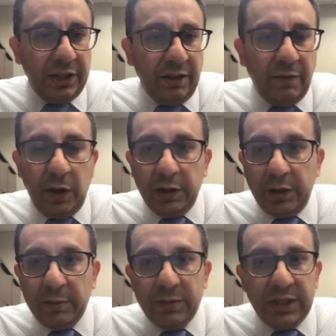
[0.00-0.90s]
tidal
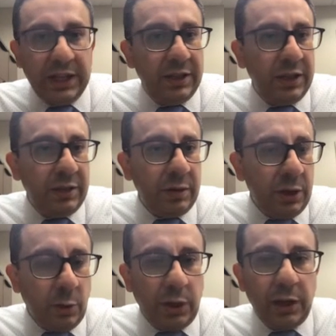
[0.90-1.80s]
volumes, and then
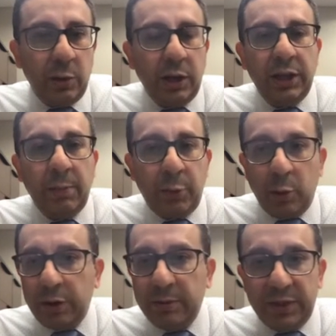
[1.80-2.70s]
we can look at the
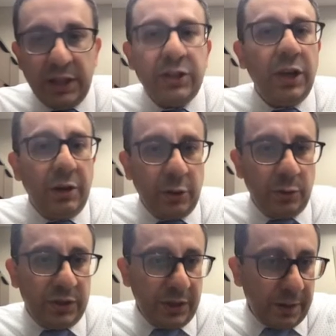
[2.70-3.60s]
programs that they are
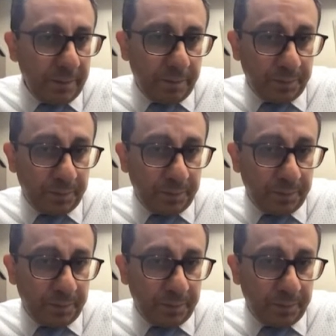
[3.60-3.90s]
using.